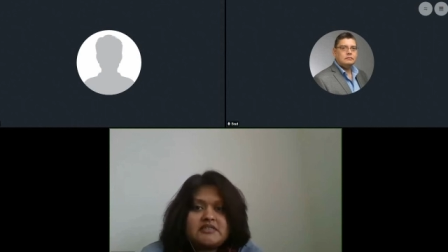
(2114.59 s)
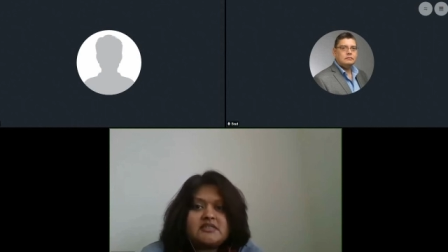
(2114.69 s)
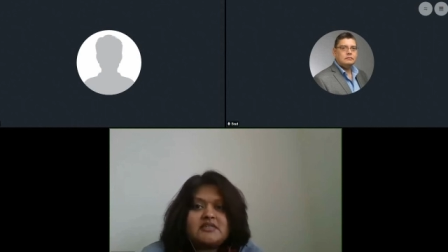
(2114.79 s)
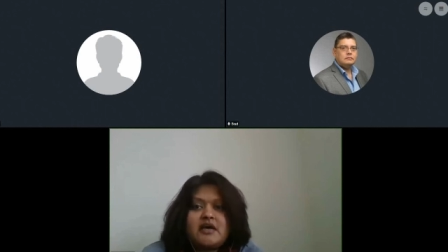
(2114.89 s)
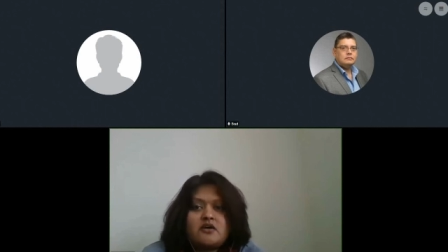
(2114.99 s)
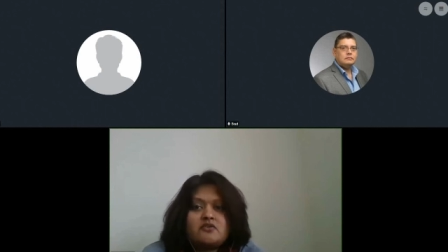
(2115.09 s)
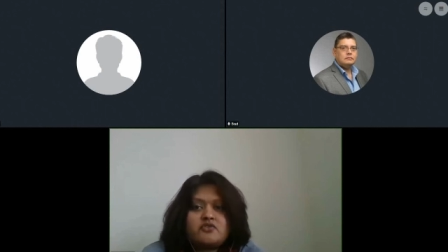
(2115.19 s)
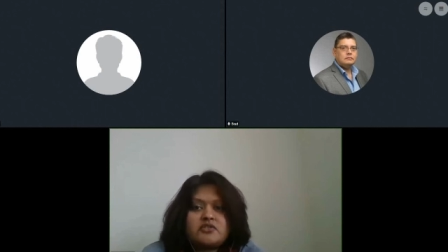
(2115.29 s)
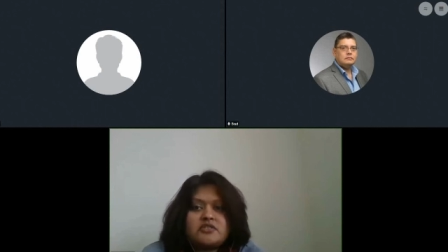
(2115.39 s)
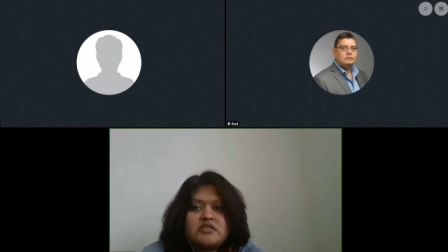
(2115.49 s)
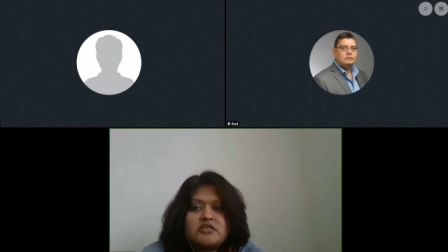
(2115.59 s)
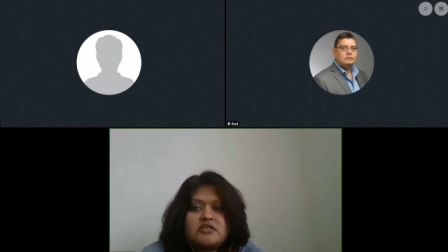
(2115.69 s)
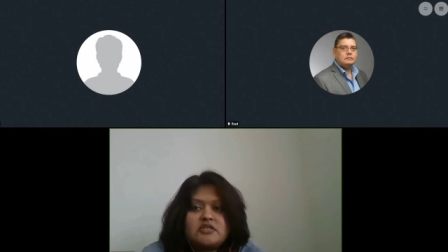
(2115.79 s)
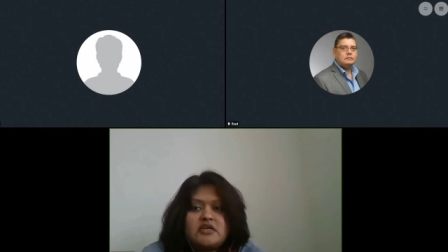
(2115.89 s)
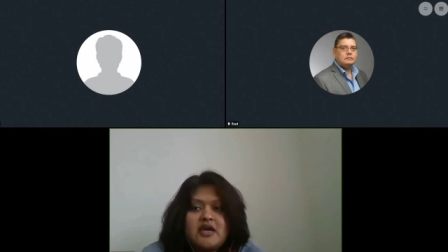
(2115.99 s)
It allows
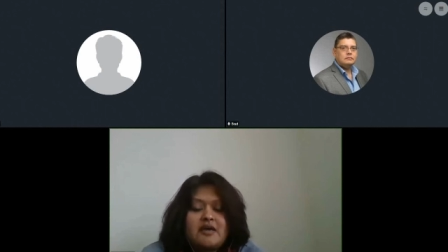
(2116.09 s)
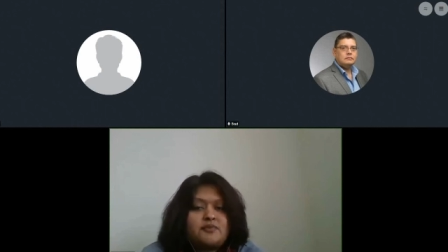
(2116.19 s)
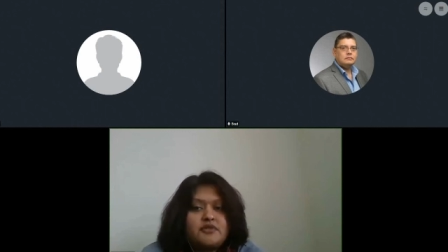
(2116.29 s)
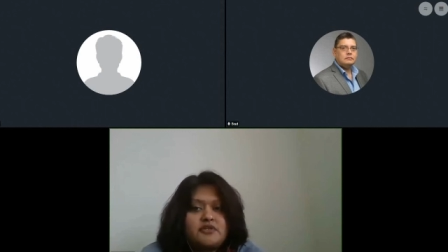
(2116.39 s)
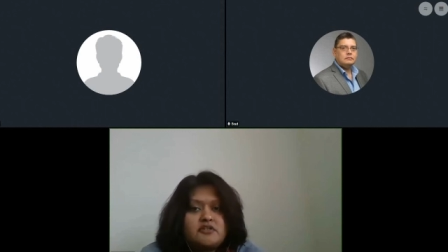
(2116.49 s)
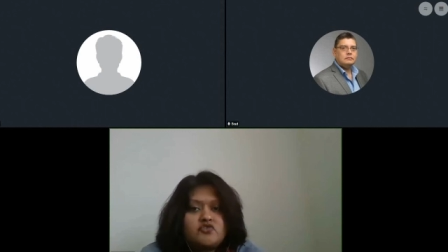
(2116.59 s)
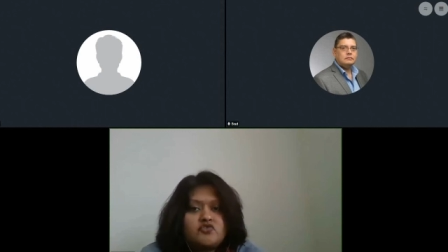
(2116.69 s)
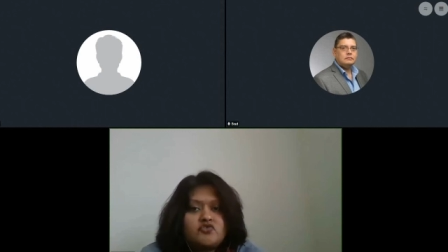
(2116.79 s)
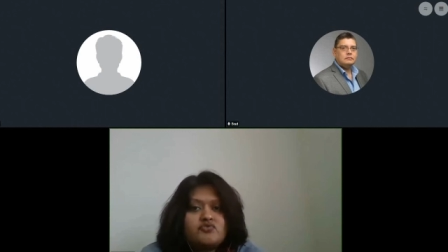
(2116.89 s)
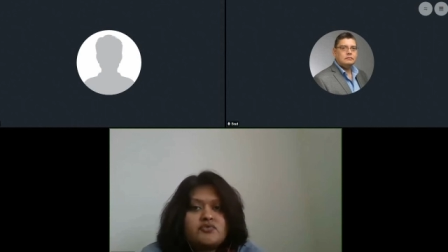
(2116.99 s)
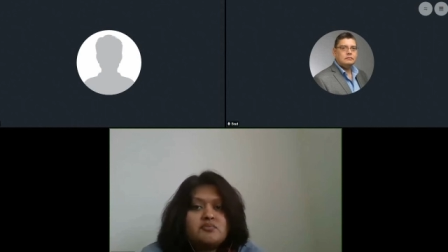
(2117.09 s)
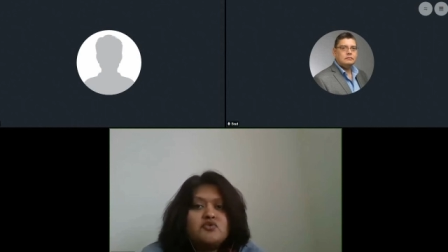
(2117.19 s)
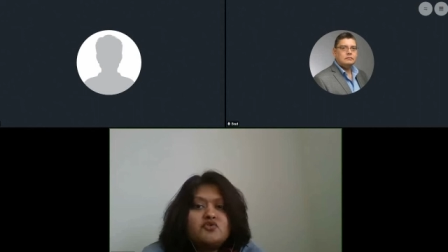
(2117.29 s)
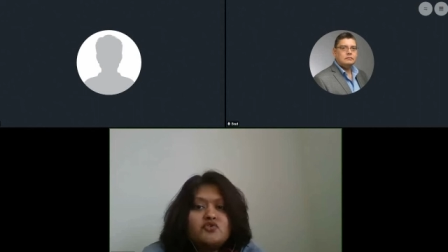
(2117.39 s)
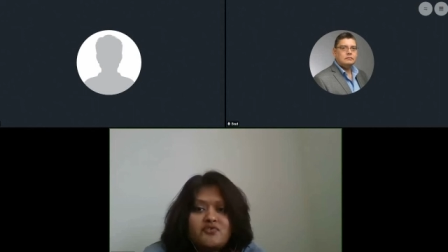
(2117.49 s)
the applicant to
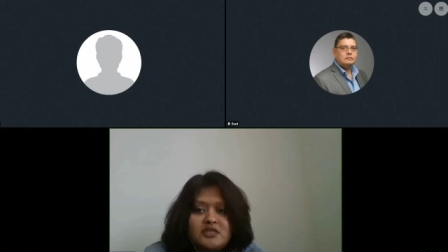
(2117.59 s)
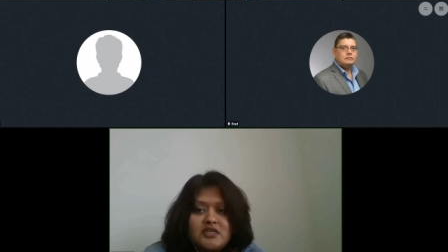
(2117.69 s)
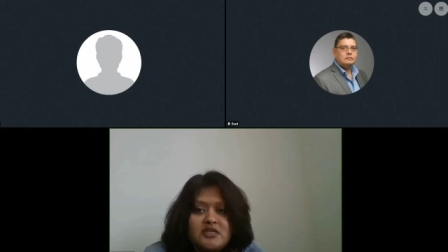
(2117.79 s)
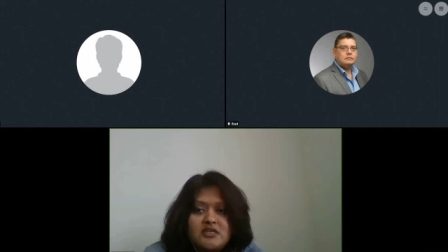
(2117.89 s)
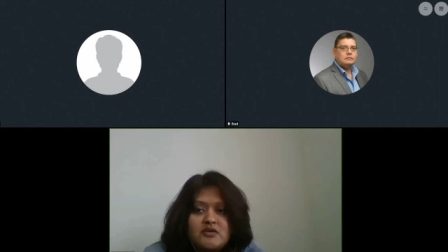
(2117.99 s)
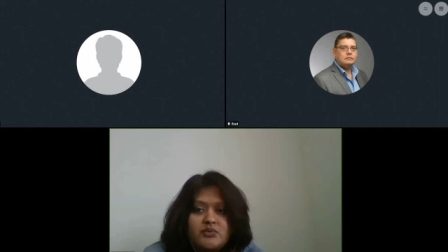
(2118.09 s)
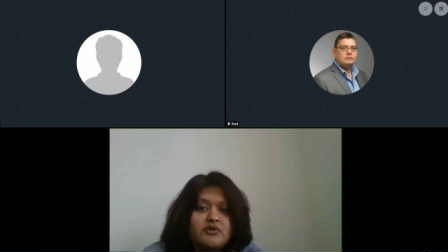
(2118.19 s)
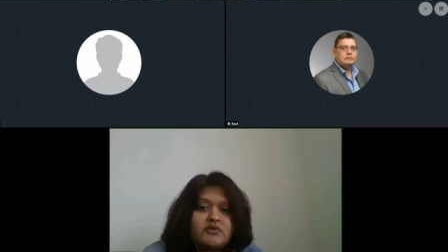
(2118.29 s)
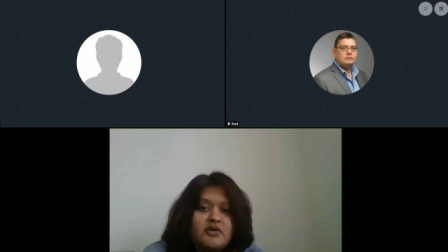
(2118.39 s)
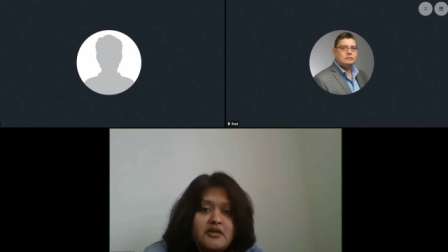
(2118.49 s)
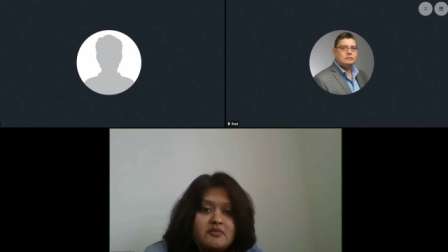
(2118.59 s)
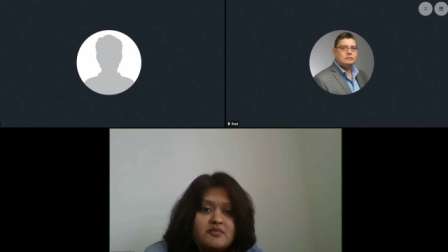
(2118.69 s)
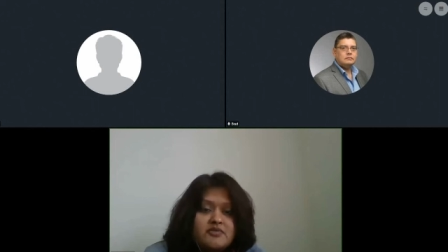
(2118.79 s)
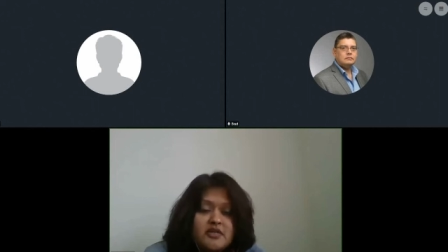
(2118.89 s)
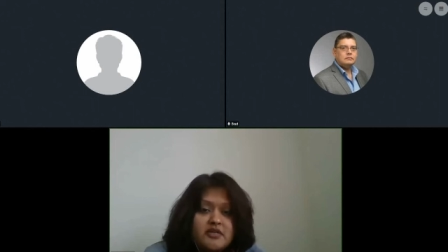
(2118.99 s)
remove the work
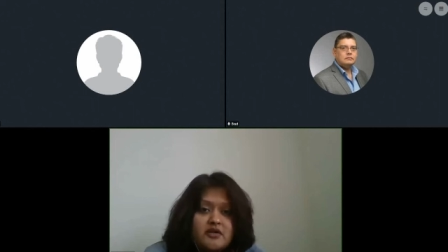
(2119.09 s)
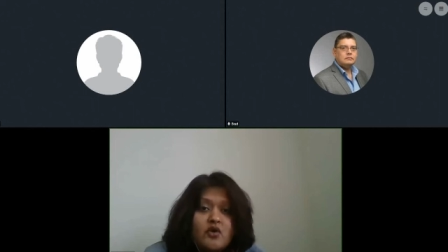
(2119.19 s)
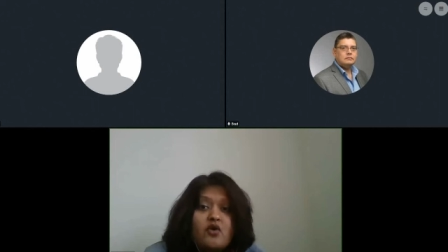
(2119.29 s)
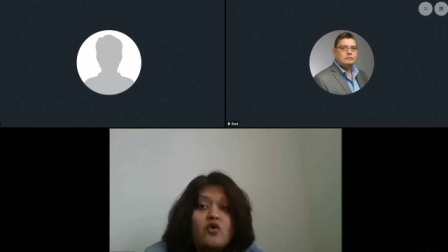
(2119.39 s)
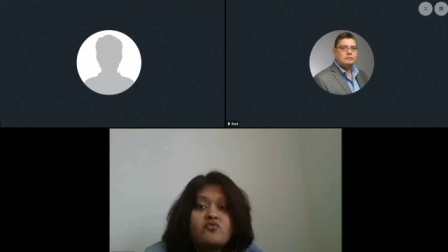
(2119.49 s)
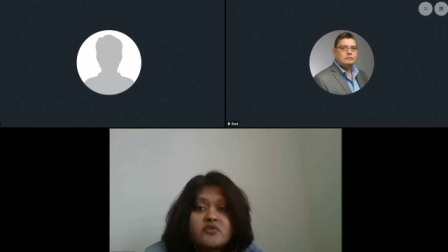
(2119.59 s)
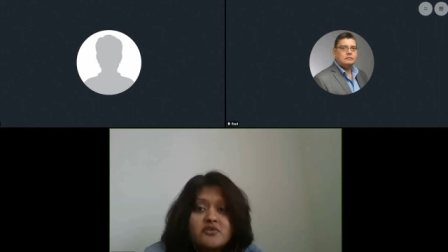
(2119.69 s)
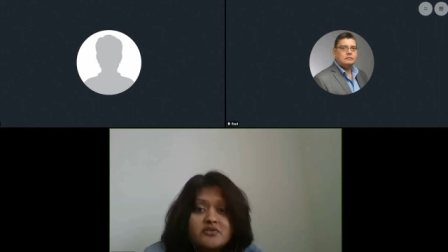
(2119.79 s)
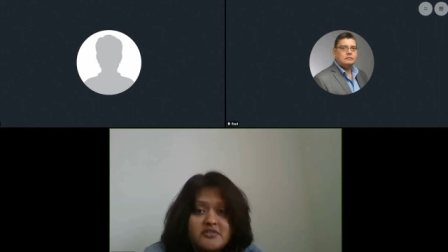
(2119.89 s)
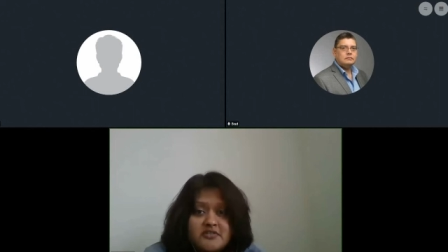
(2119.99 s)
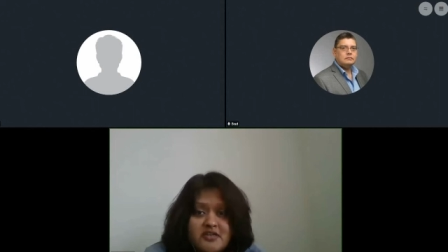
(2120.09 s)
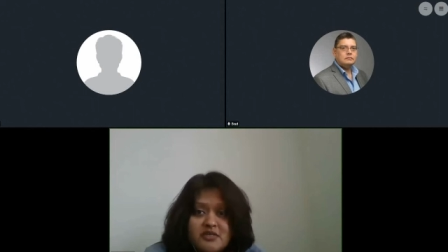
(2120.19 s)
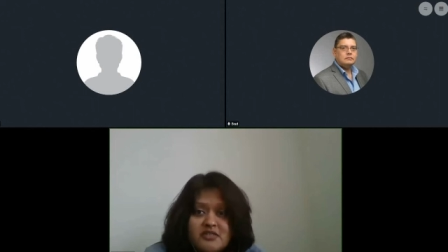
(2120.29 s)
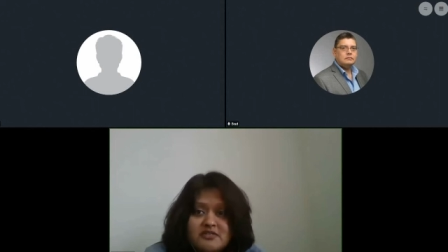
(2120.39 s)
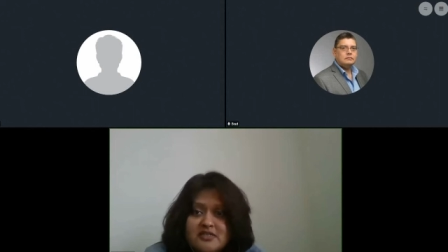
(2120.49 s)
items that are over the
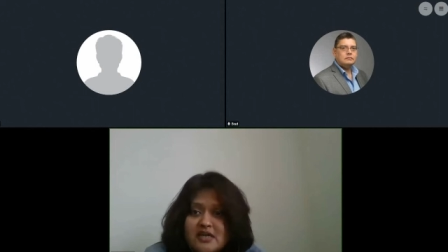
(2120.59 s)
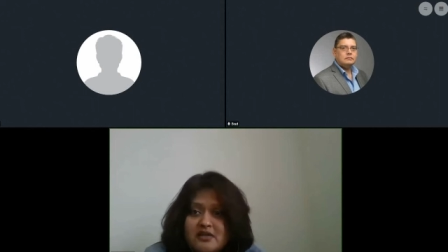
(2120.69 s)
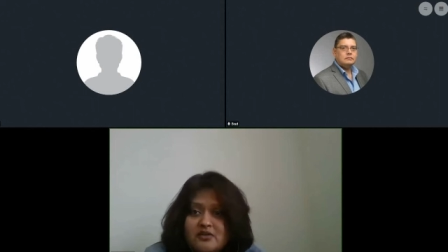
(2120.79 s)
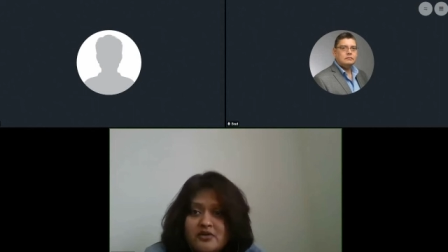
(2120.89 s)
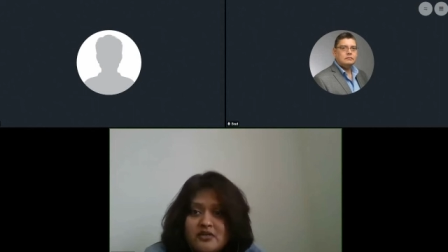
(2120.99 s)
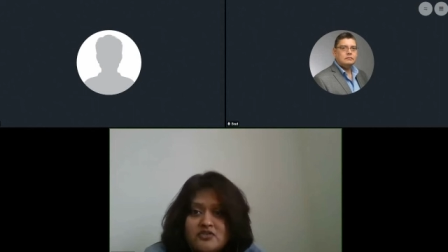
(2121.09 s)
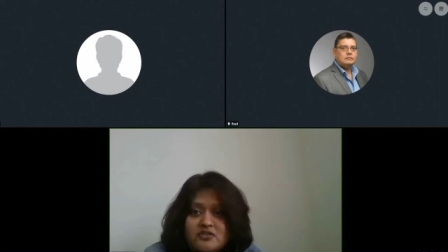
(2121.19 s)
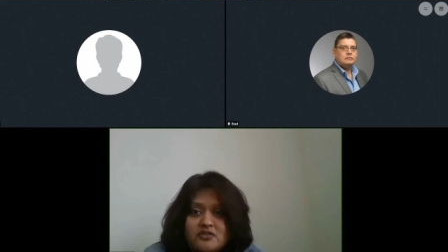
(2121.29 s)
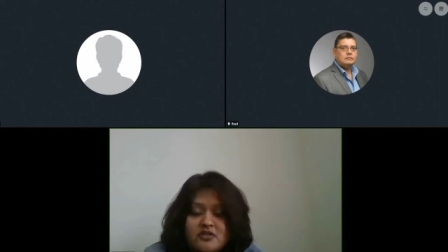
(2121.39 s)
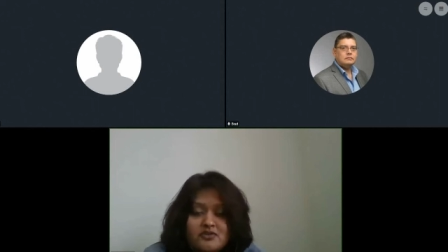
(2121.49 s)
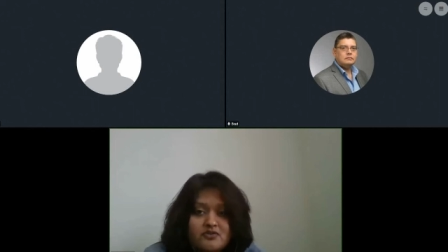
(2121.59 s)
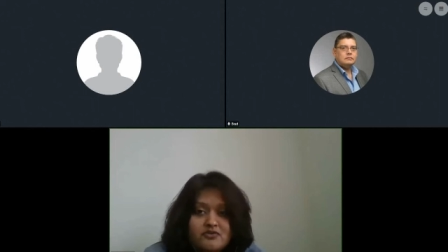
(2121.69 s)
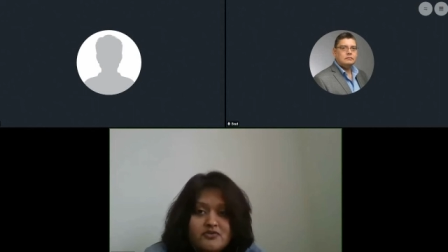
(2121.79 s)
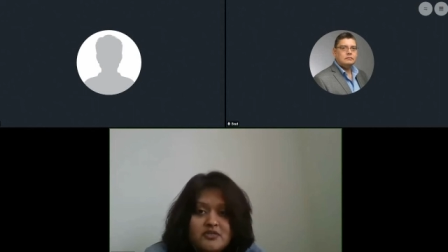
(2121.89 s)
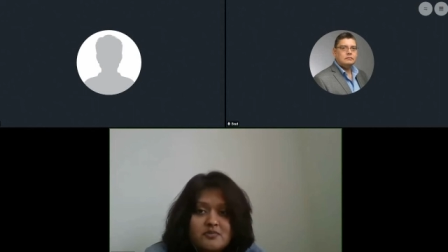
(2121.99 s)
CMHC allocation, like,
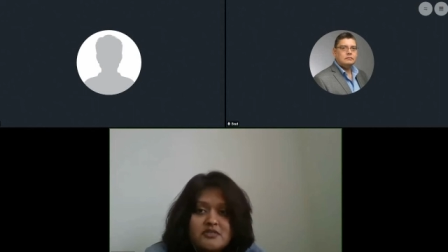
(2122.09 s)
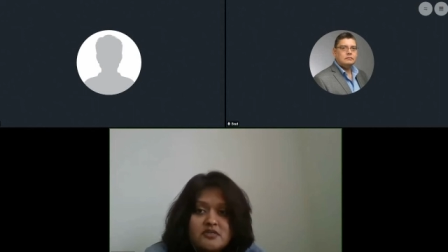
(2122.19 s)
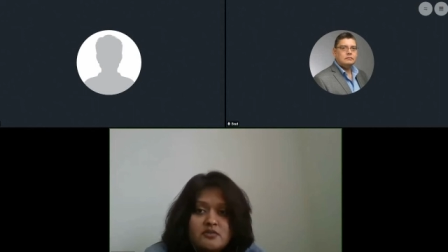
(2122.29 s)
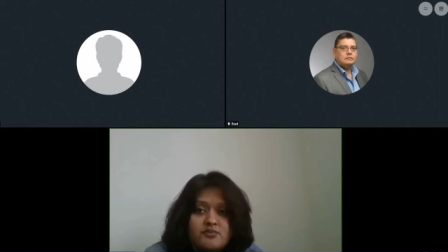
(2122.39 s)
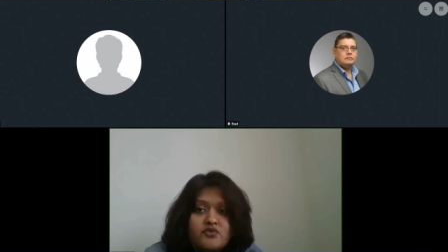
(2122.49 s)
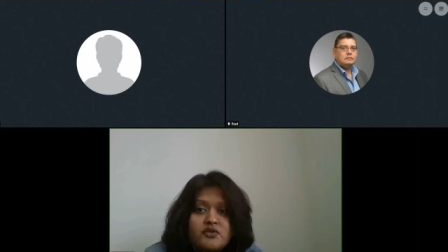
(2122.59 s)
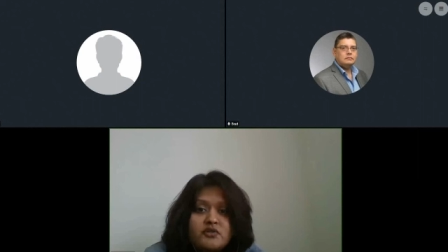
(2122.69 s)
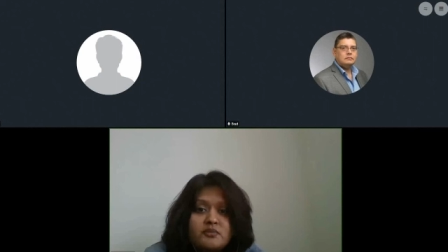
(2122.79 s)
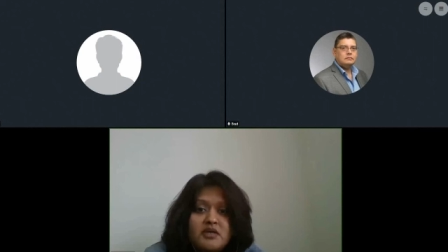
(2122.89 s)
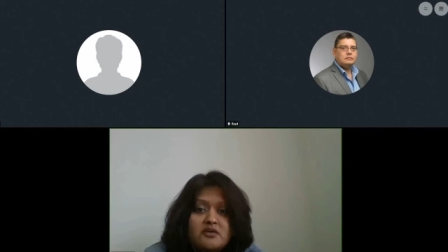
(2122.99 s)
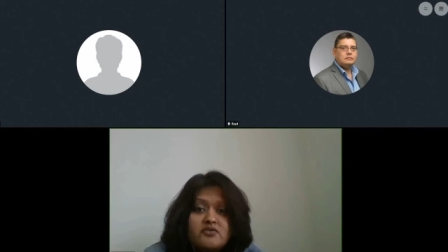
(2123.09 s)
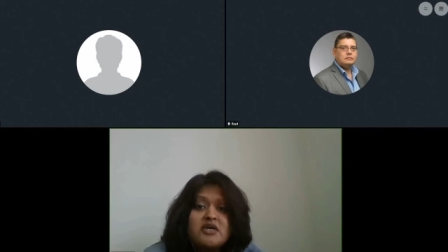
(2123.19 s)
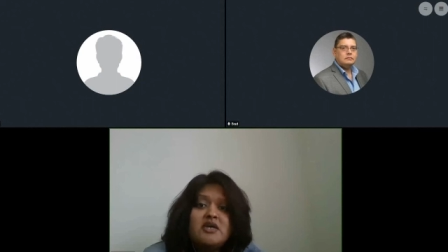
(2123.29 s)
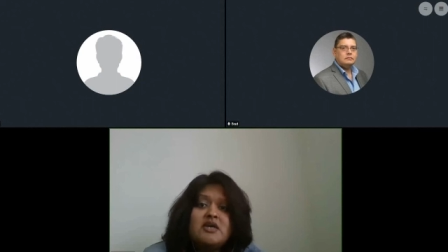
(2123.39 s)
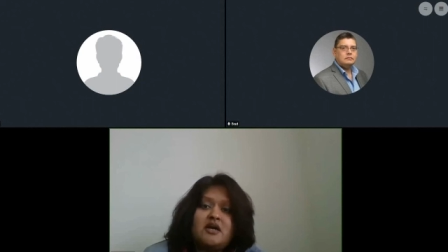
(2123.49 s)
CMHC approval amount.